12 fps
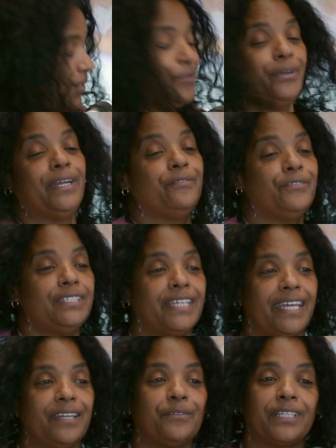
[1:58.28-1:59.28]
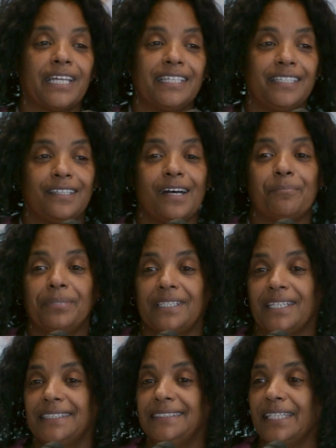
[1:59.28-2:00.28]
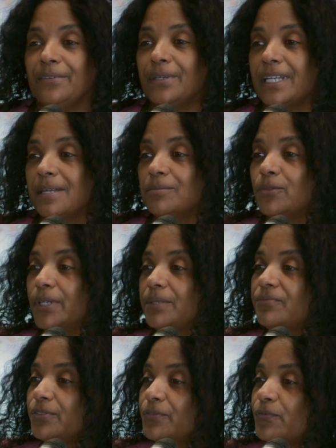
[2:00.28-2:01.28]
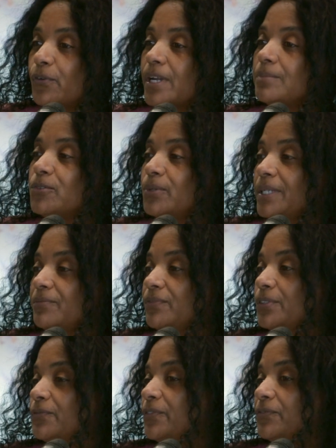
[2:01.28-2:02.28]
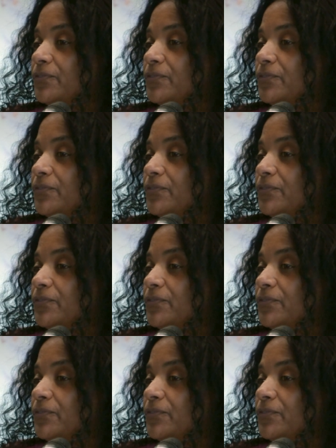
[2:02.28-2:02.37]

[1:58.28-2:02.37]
who every day when I get up and I say what I'm grateful for, I'm grateful for